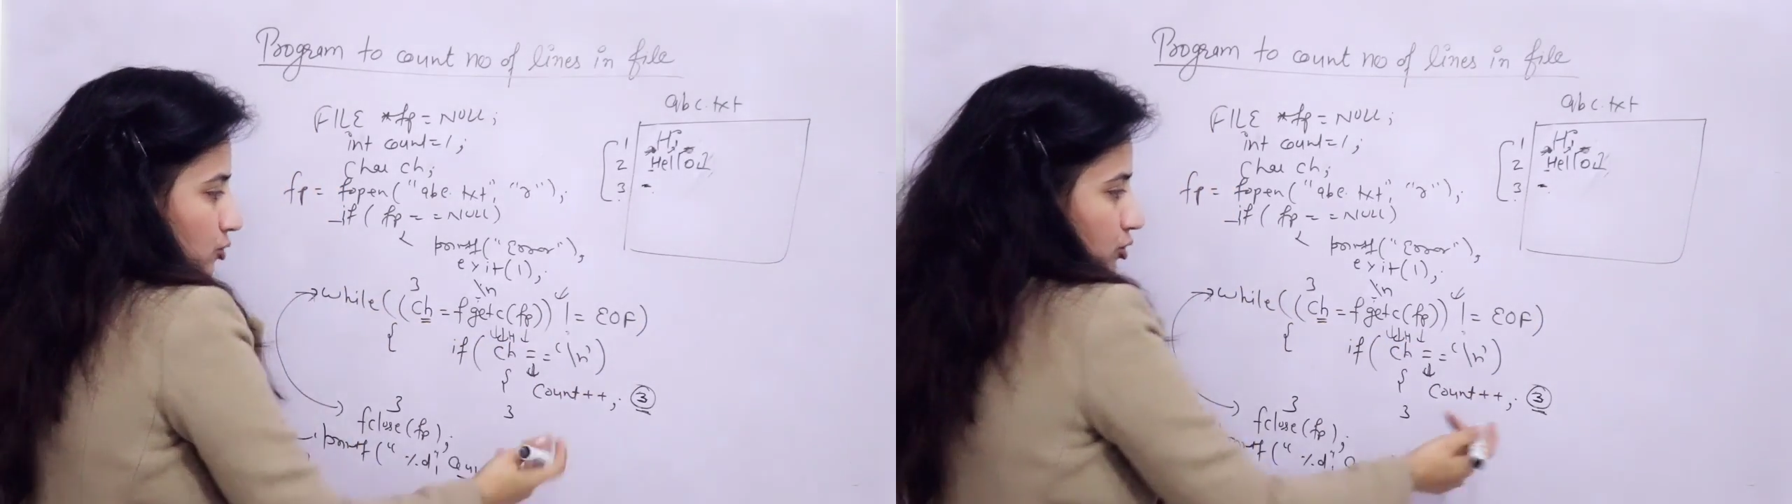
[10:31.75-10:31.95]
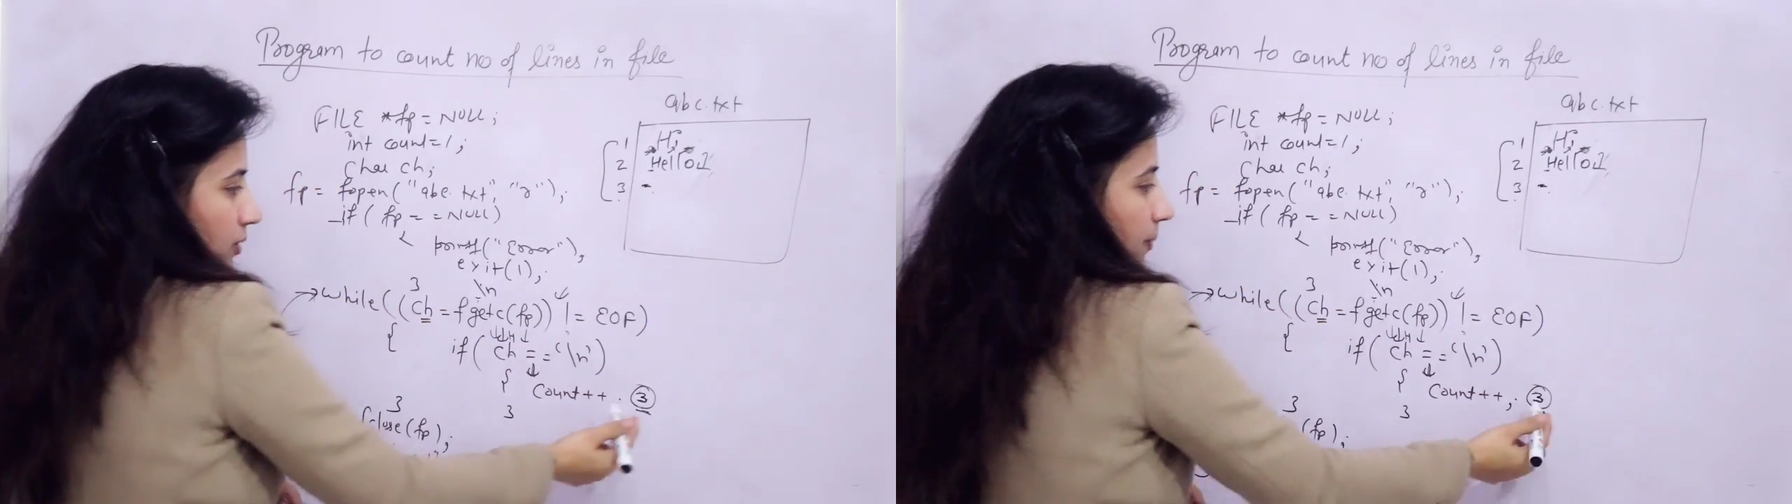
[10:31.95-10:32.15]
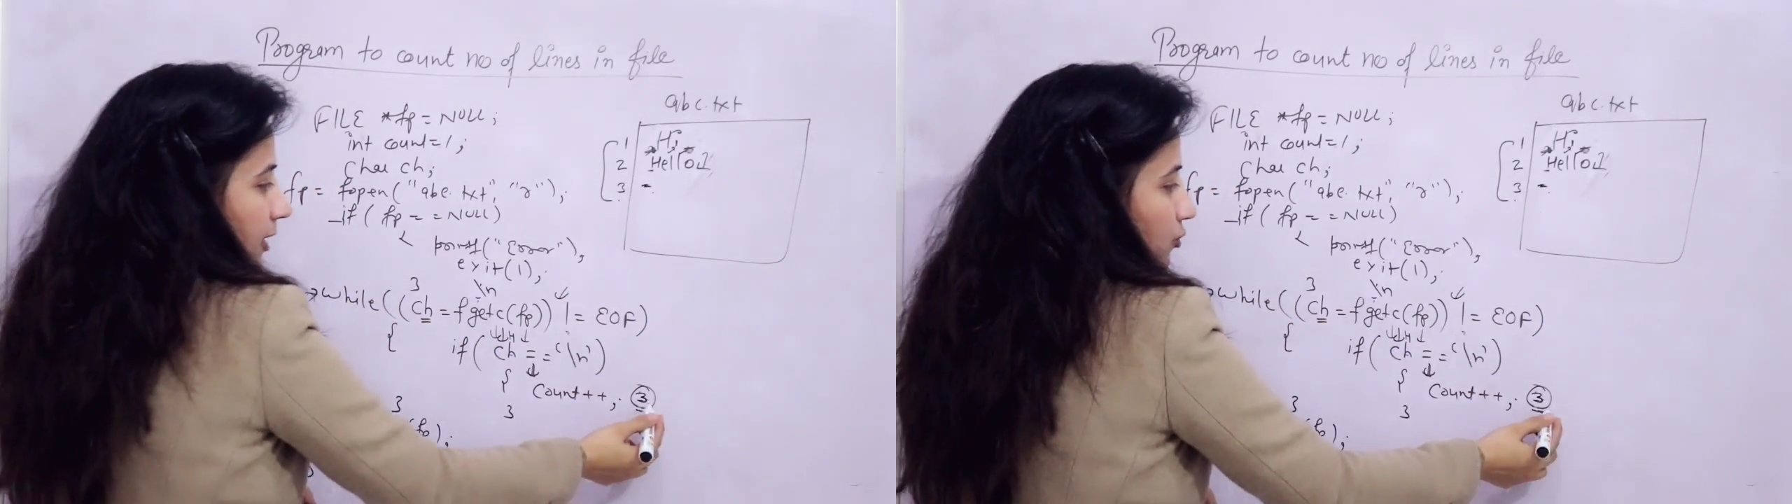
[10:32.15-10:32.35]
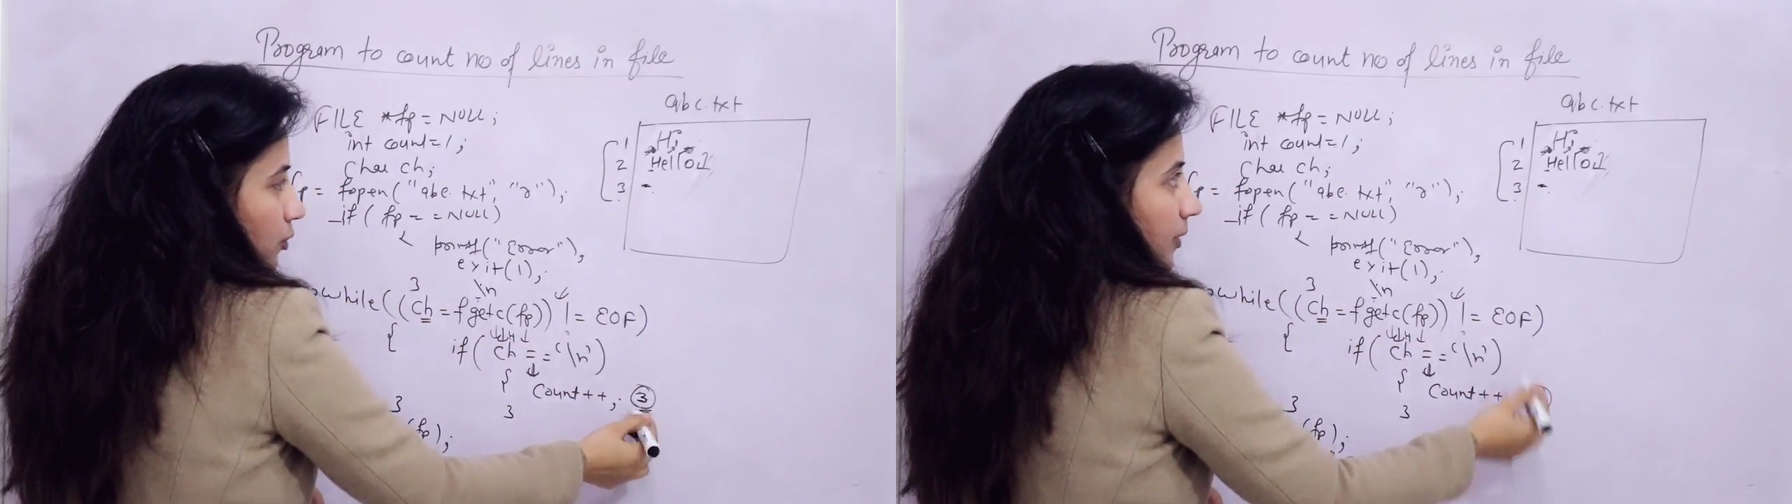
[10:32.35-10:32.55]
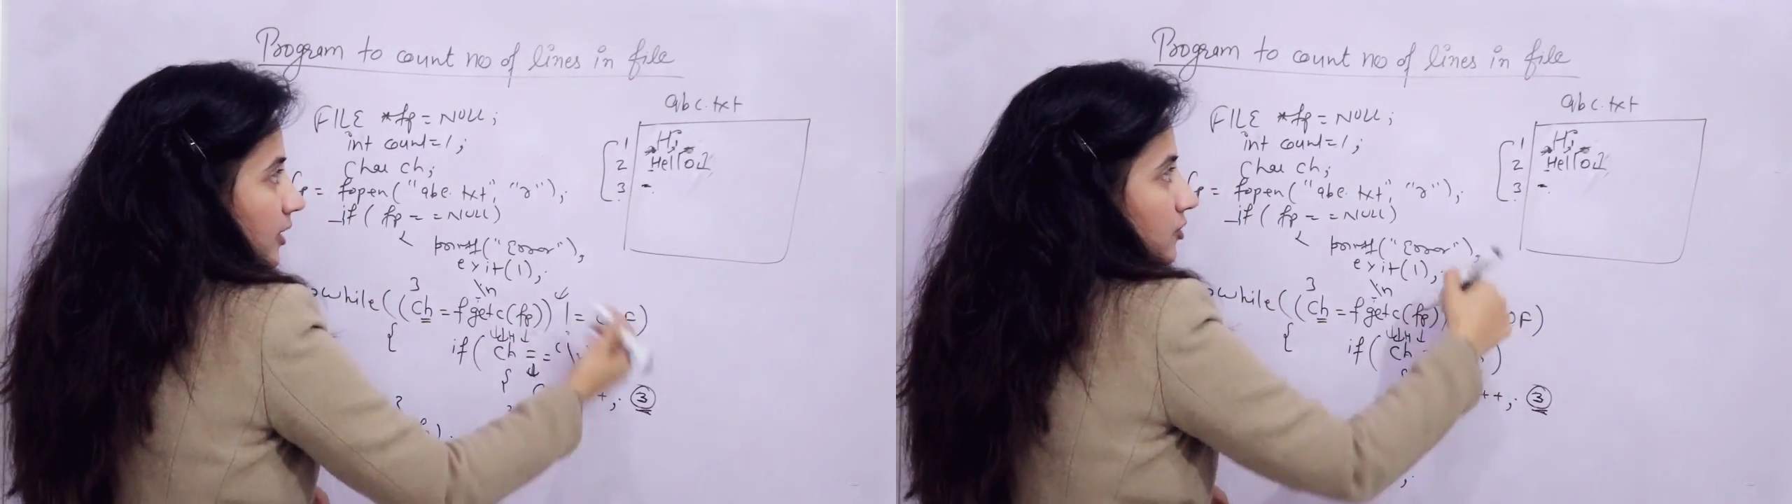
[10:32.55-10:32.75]
So simply it
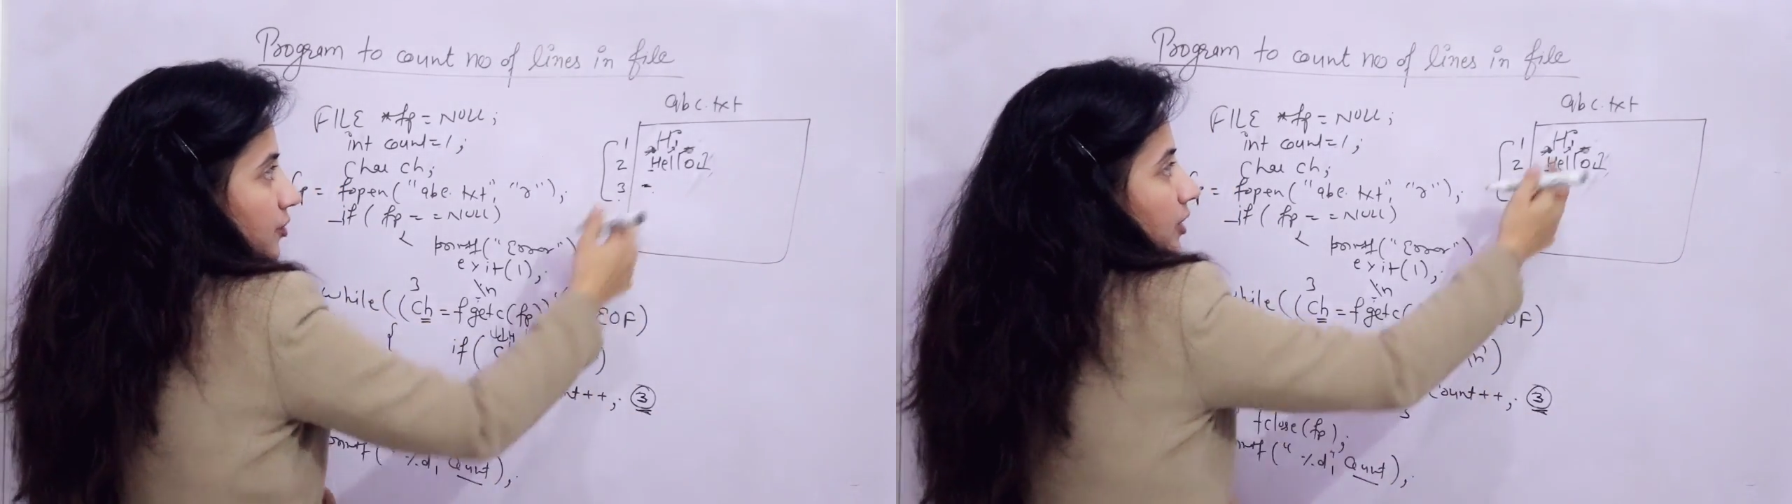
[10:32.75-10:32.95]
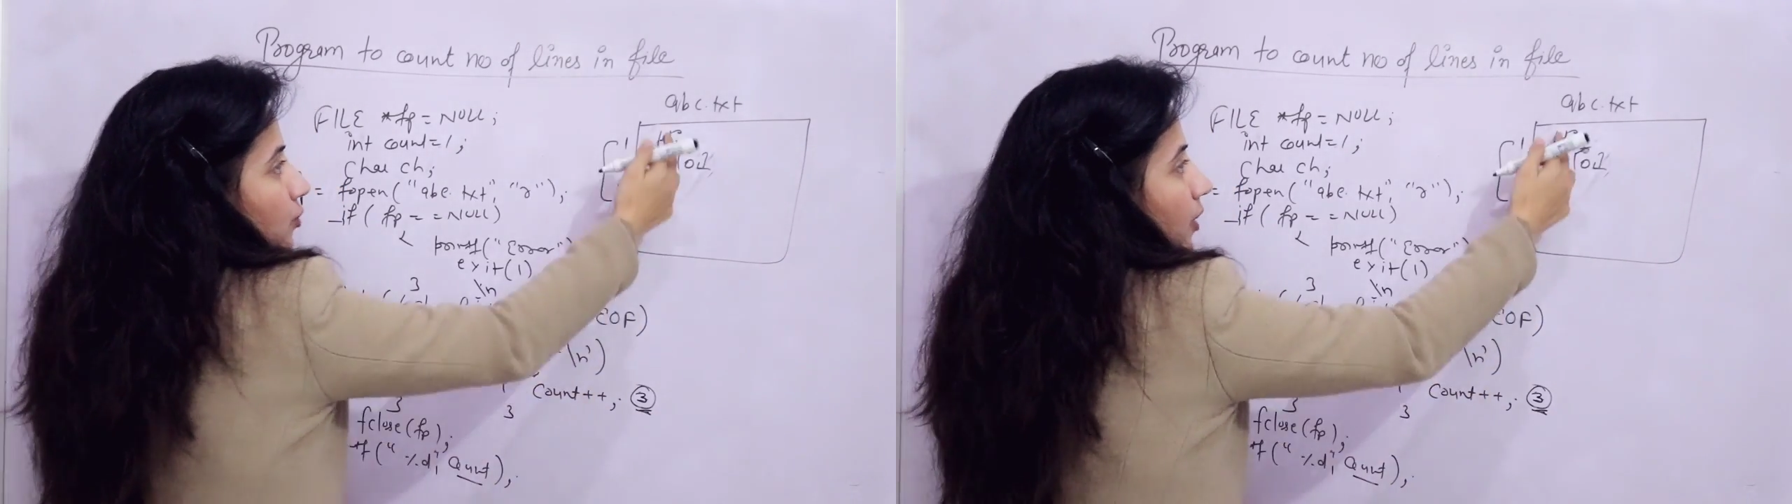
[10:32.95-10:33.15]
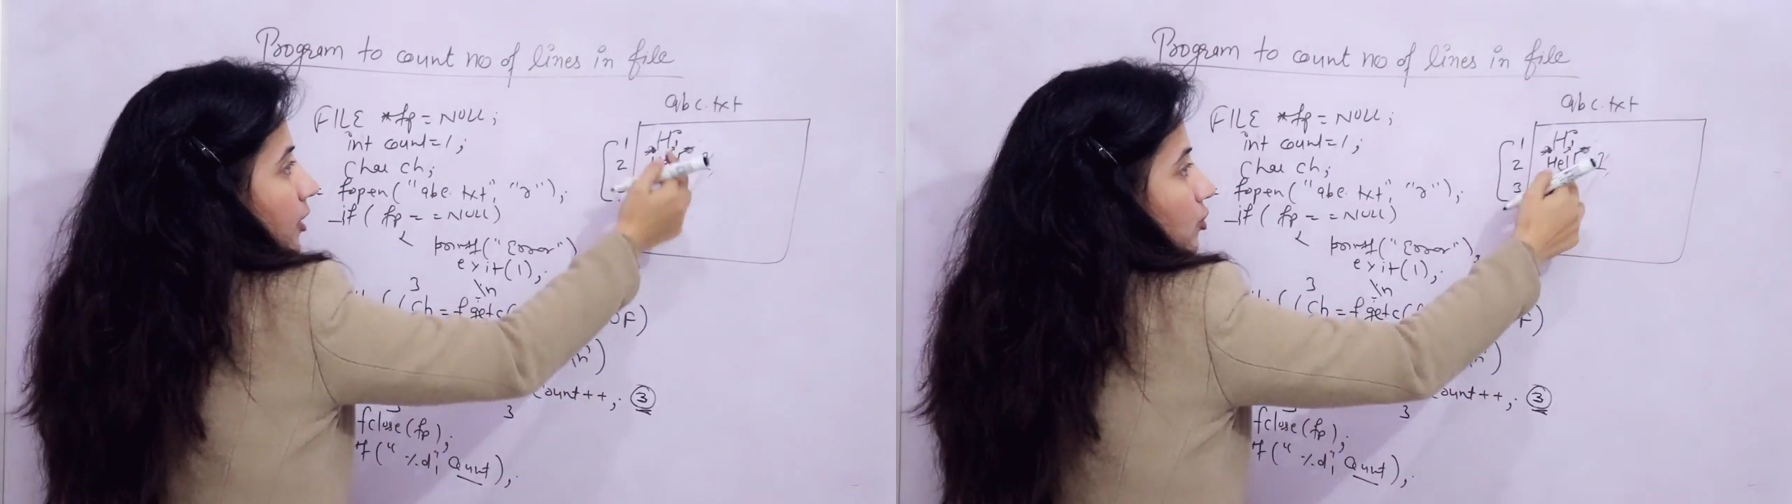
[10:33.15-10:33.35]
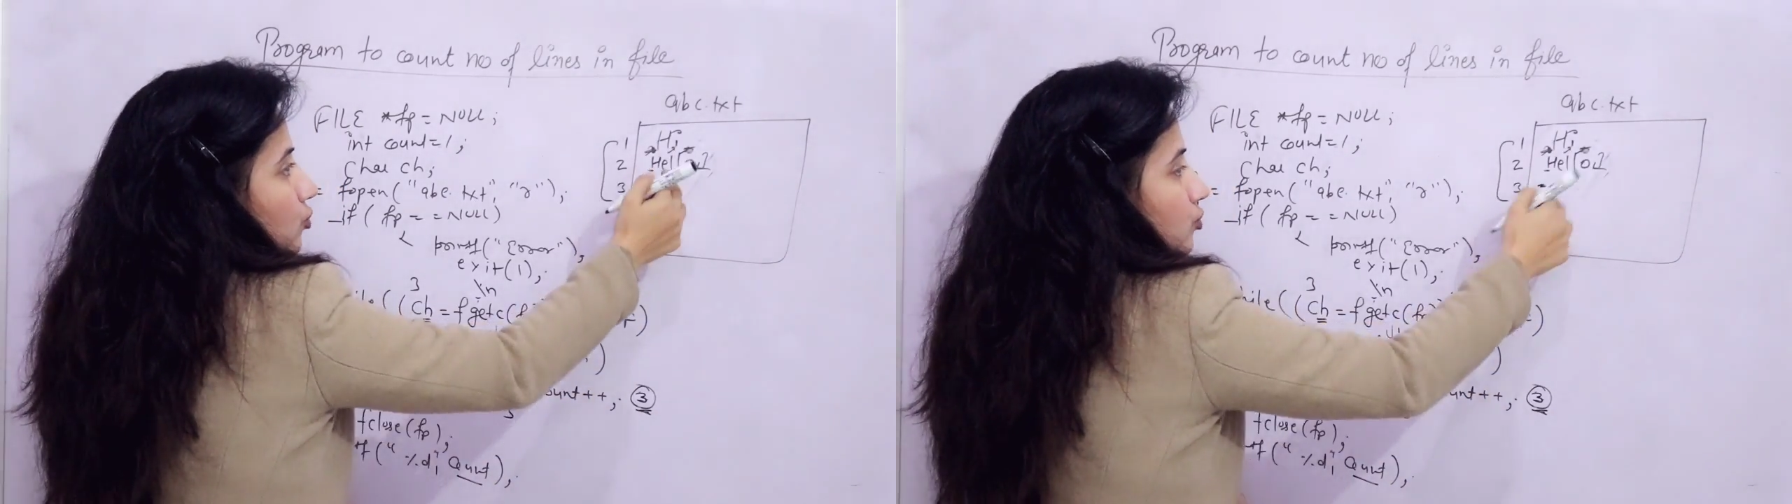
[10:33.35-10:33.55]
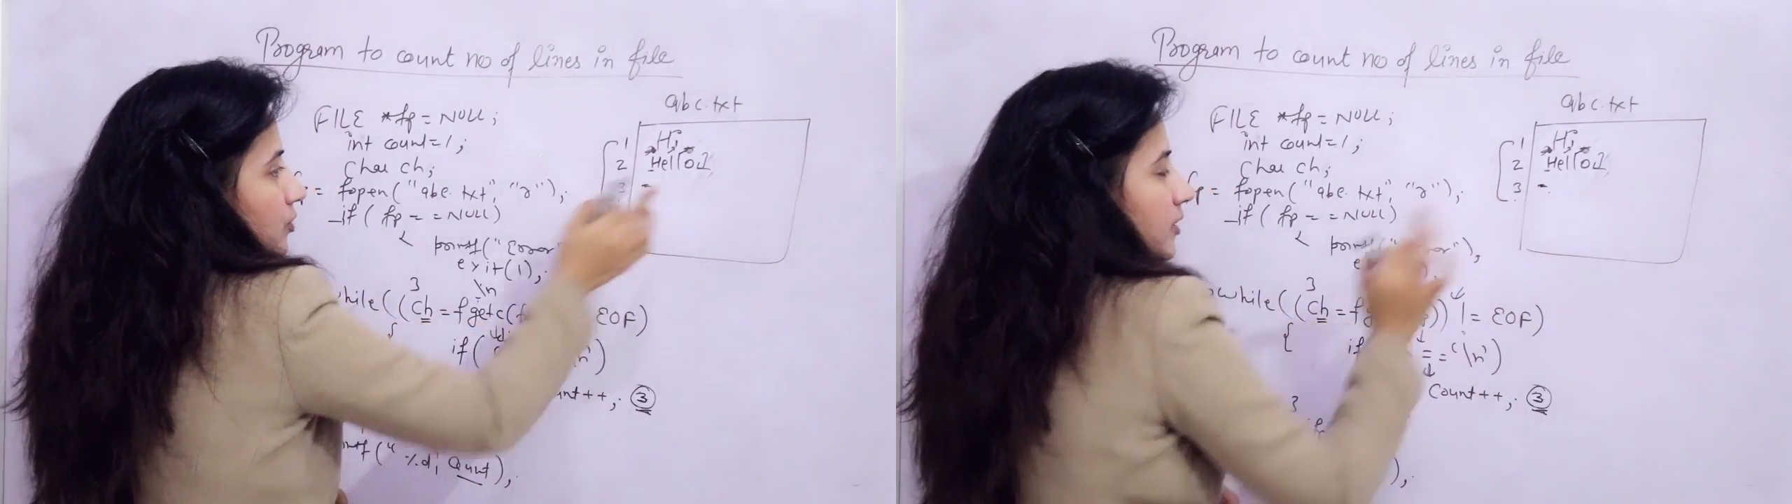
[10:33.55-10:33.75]
will print 3, 1,
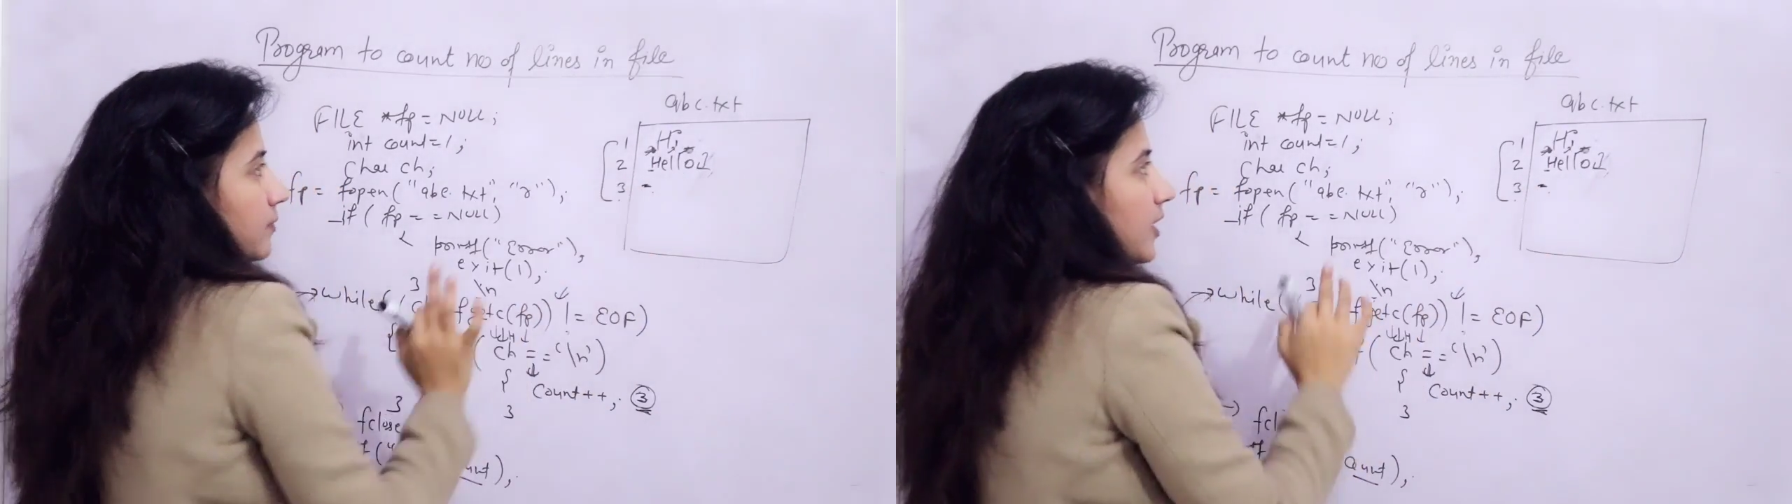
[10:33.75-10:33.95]
2, 3.